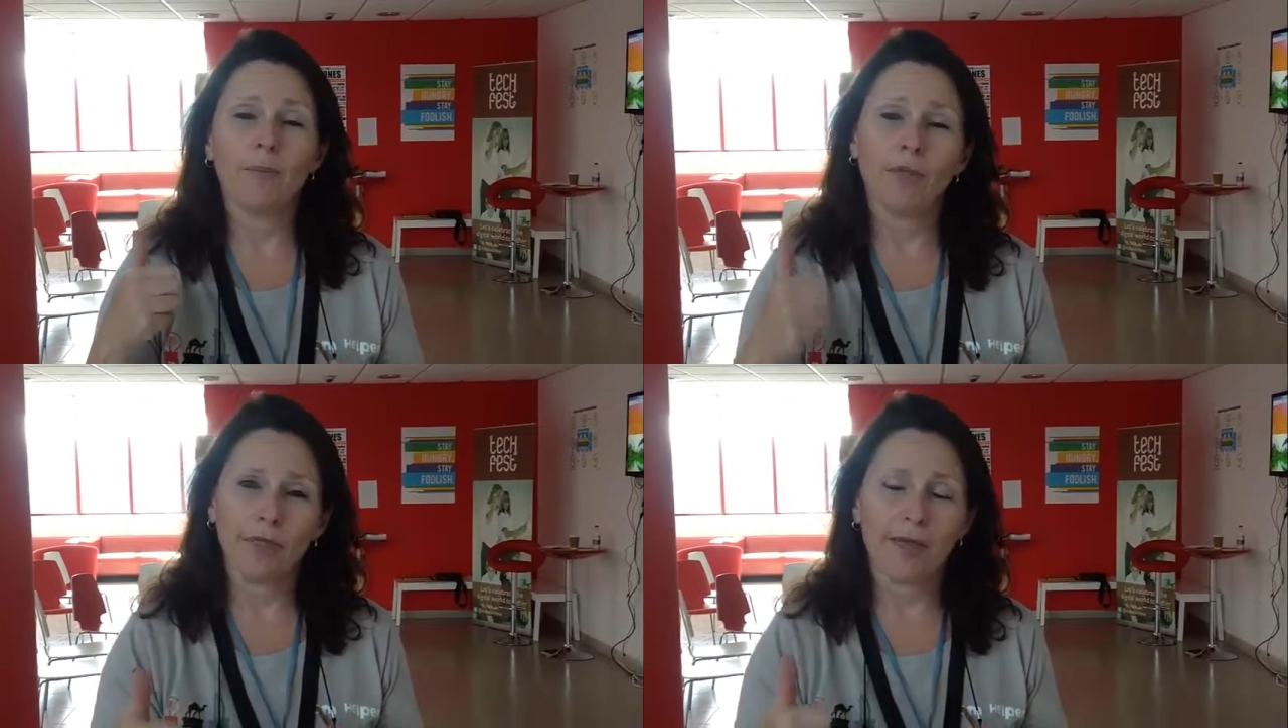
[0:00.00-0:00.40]

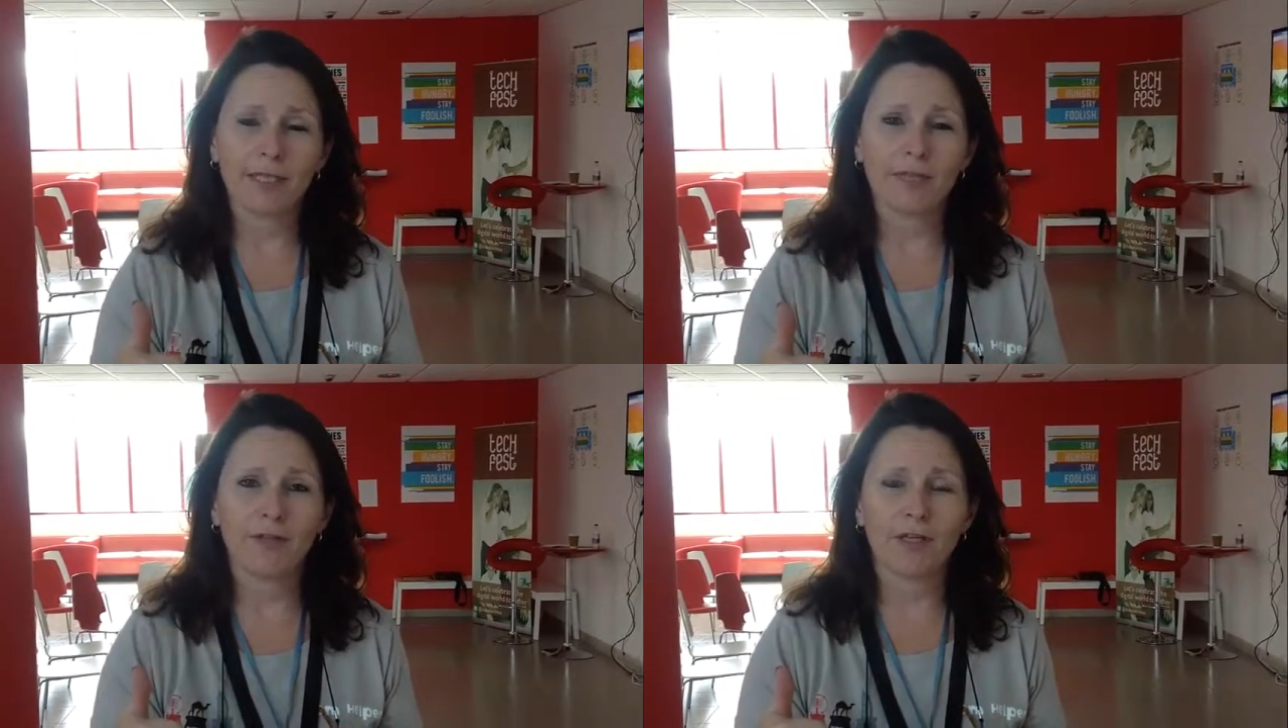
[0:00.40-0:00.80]

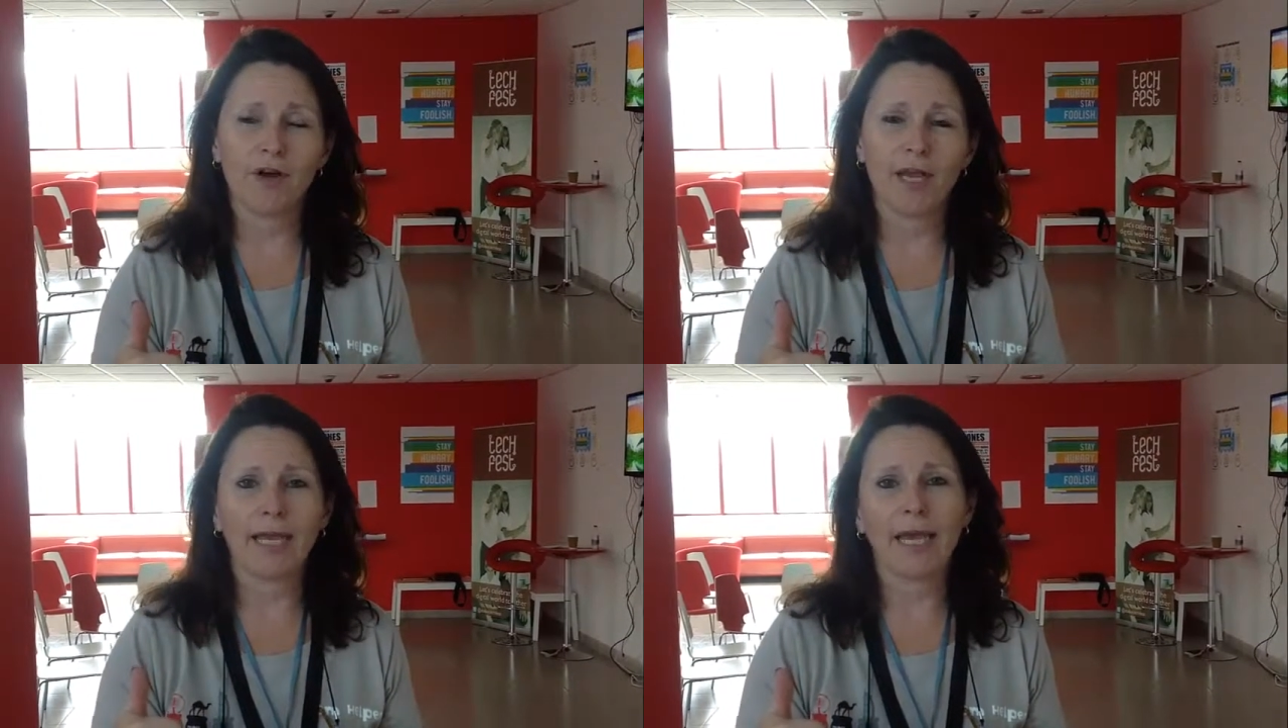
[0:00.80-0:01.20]
Thanks for the
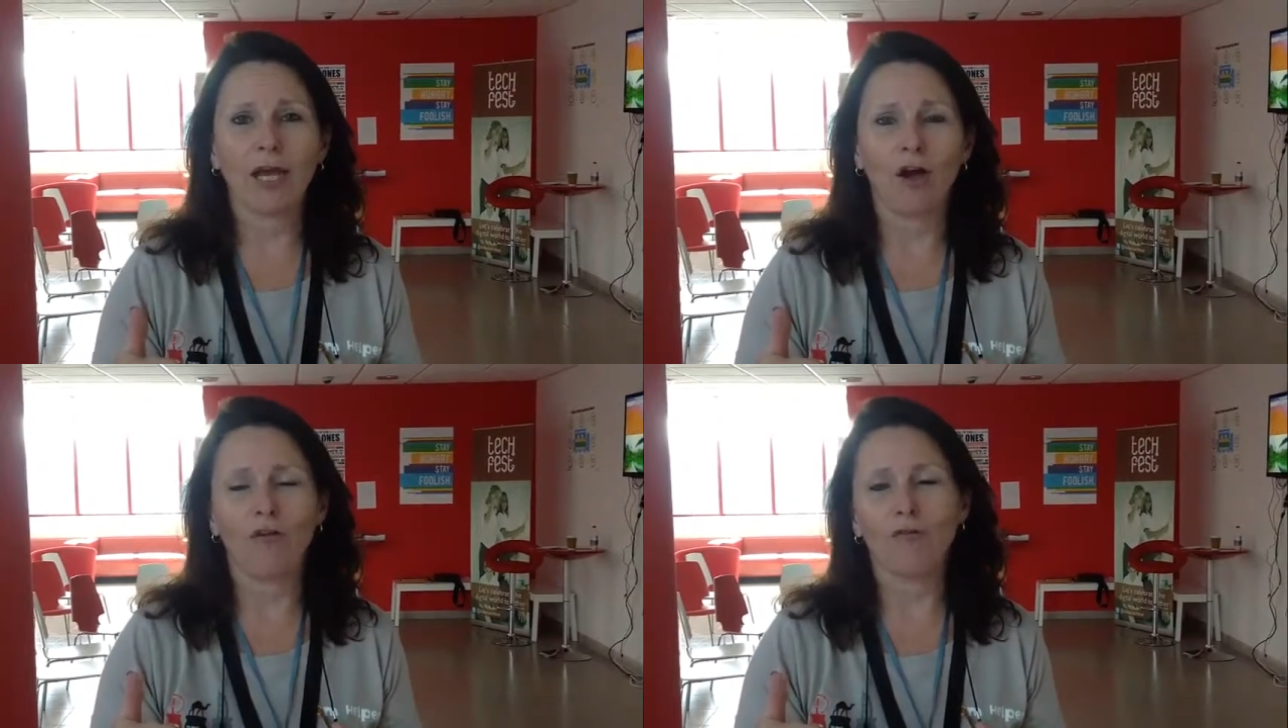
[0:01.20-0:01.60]
great
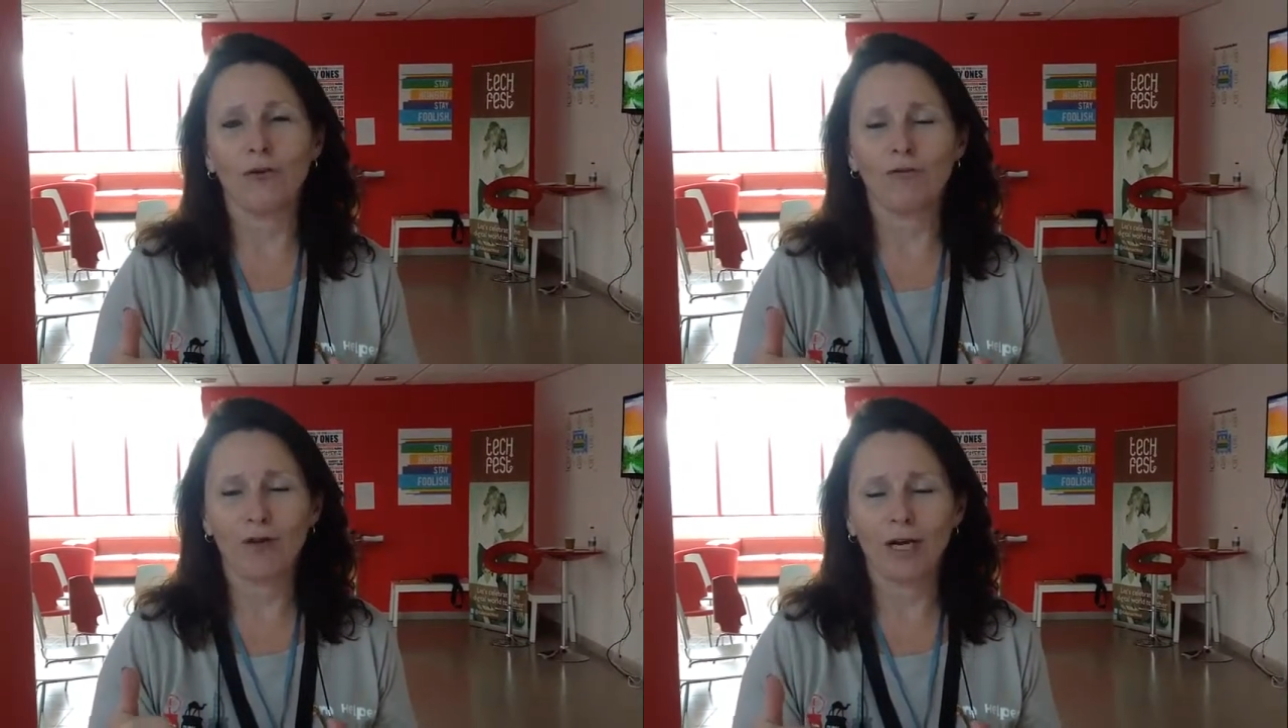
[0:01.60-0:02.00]

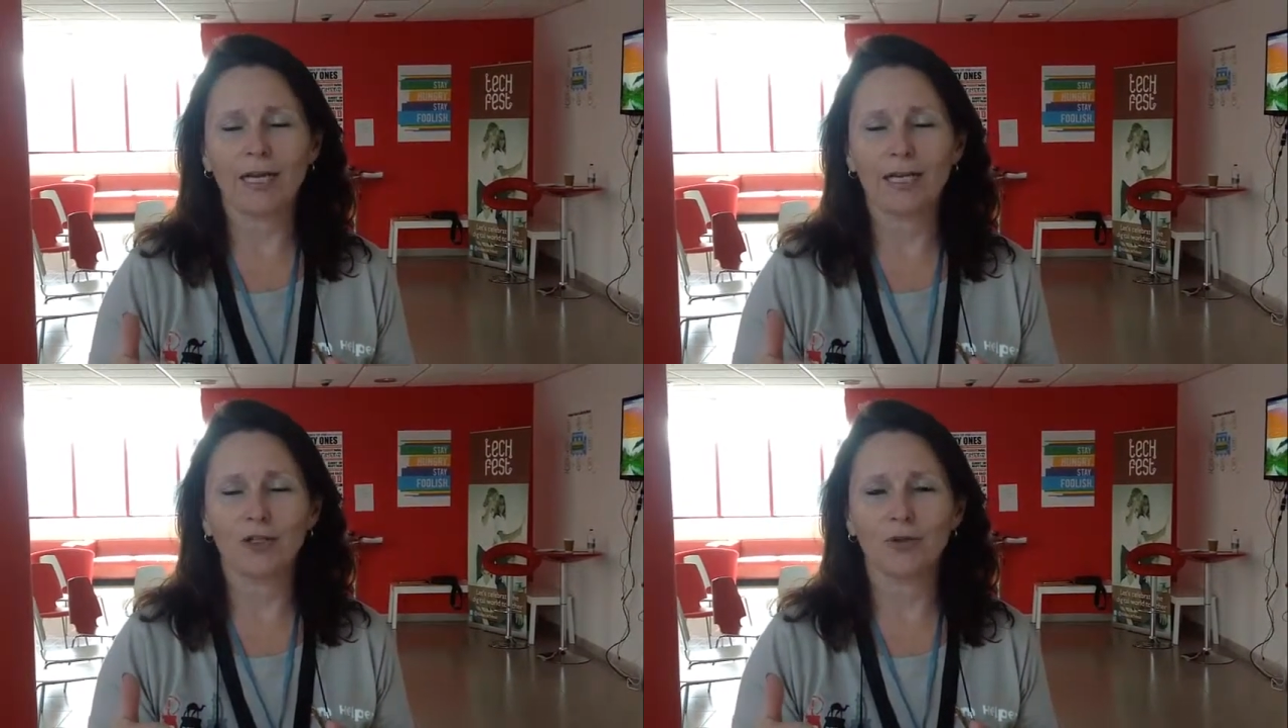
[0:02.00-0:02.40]
kick-off. We
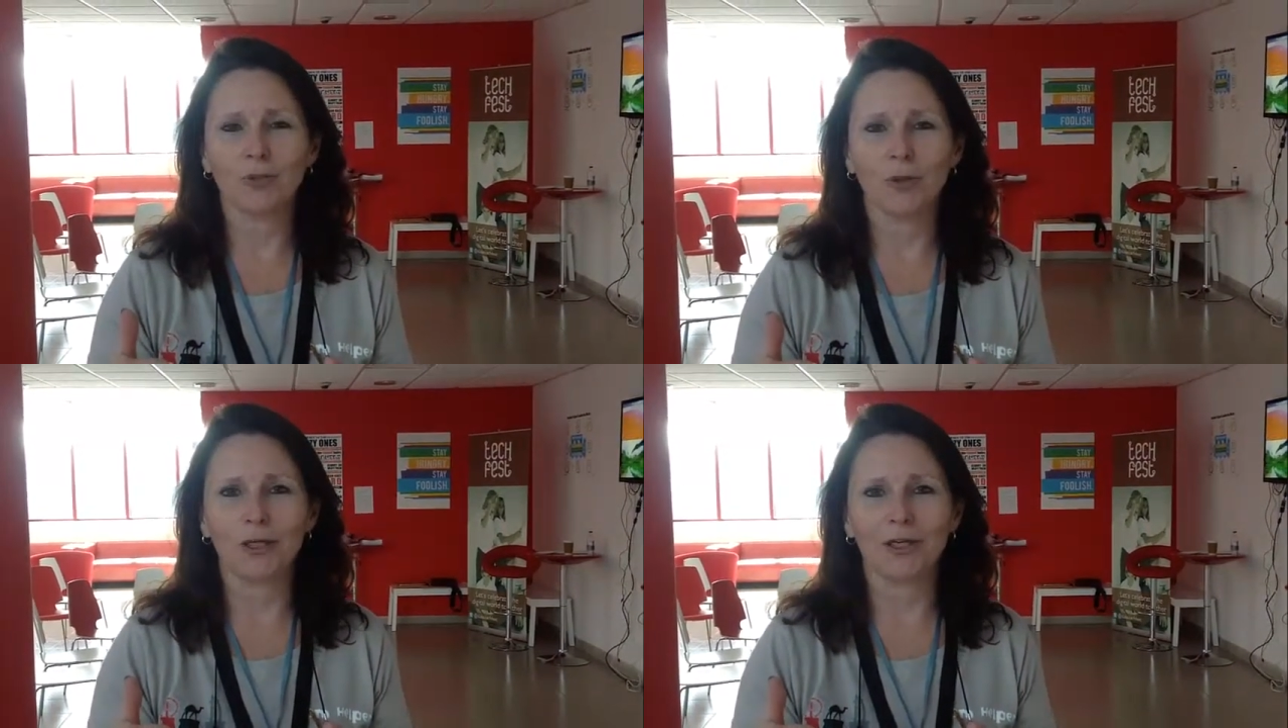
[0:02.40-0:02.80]
really enjoyed
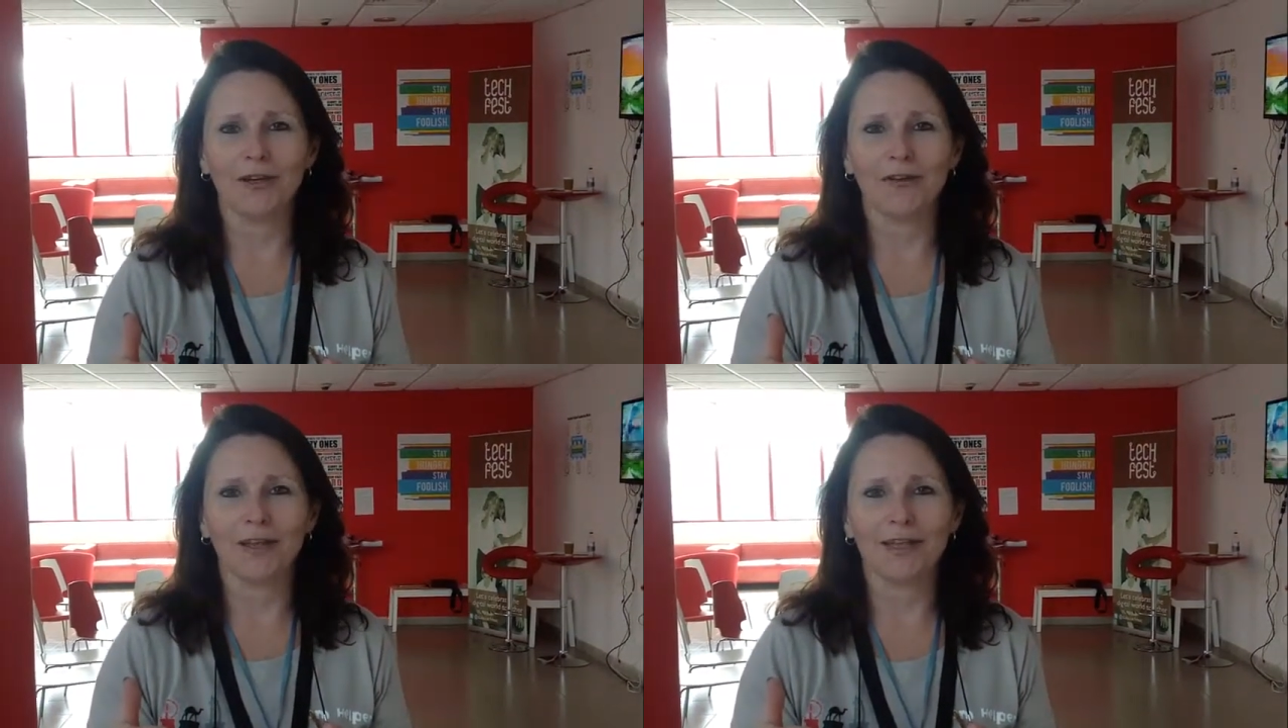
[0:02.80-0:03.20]
working
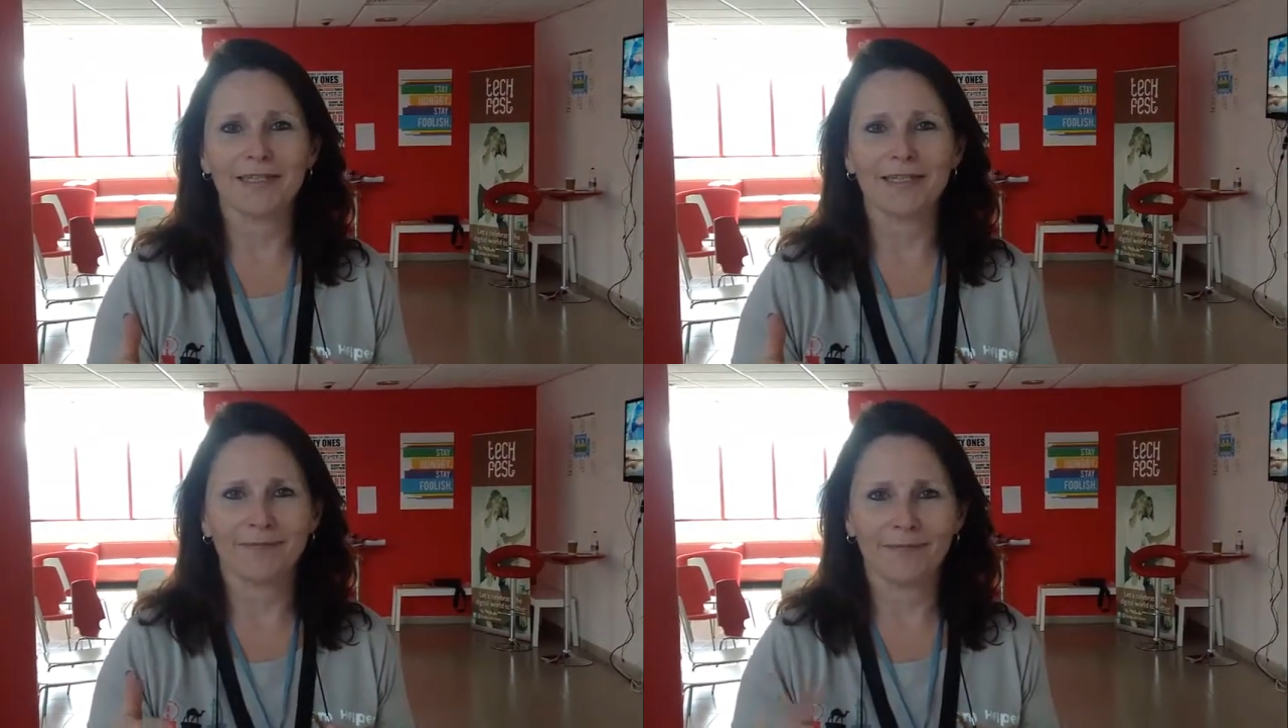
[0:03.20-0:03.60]
on
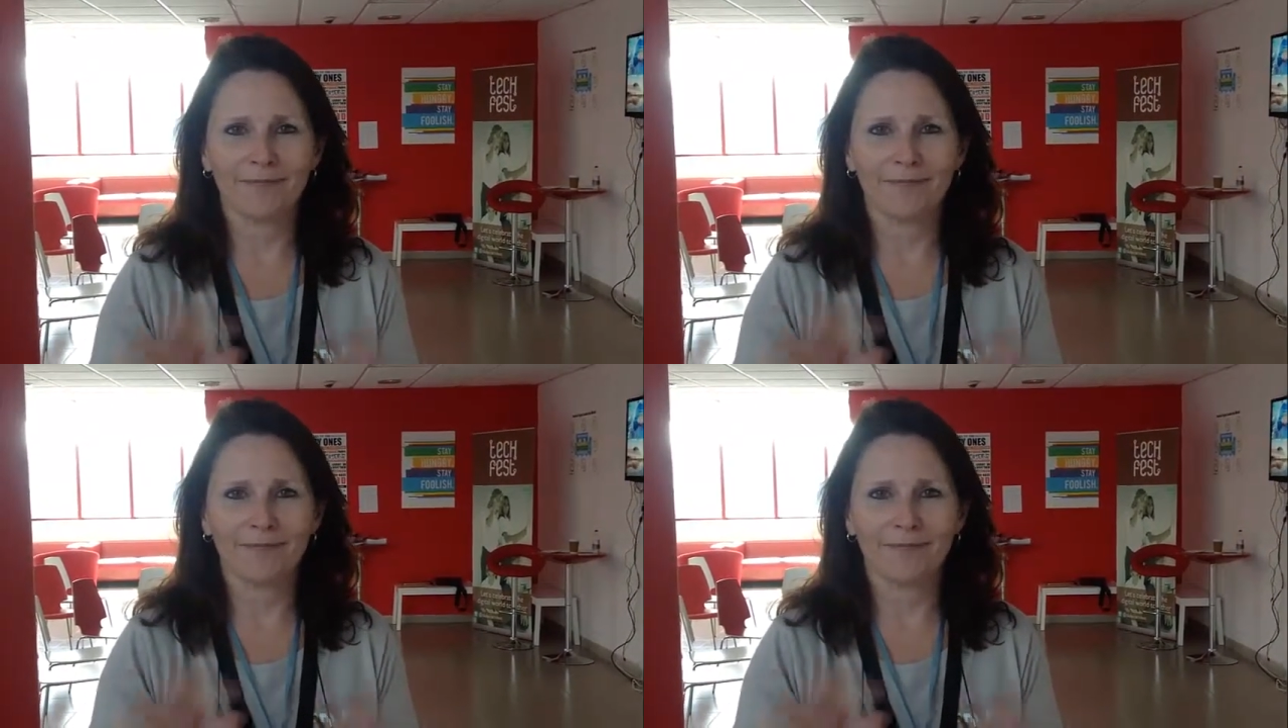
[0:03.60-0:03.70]
this.